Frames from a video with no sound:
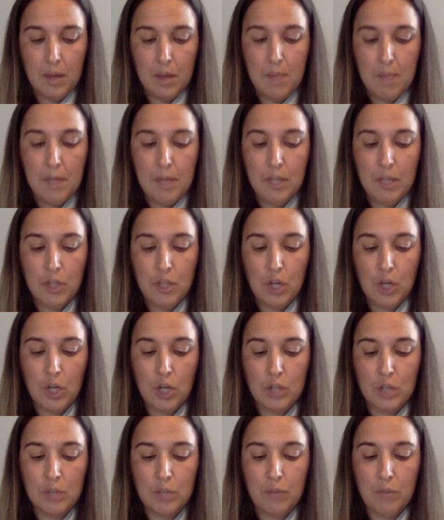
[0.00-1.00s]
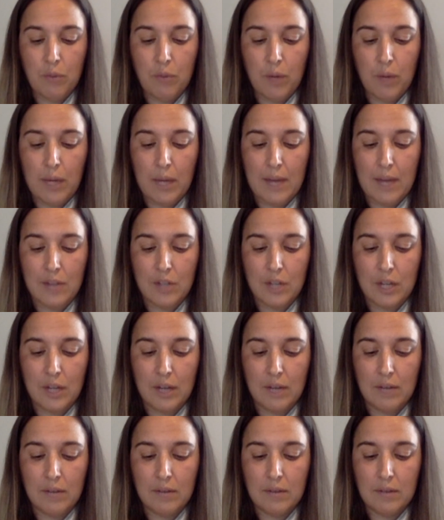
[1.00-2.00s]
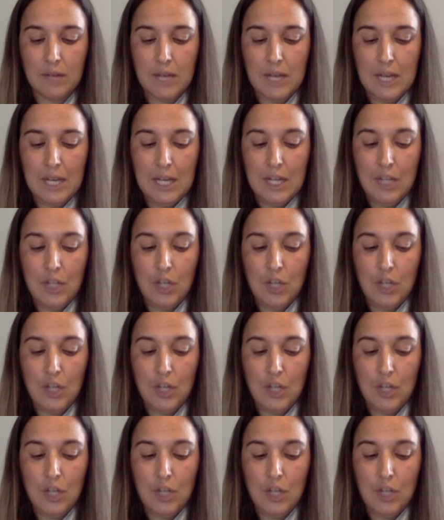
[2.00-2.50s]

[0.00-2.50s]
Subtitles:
But he turned before he entered it. He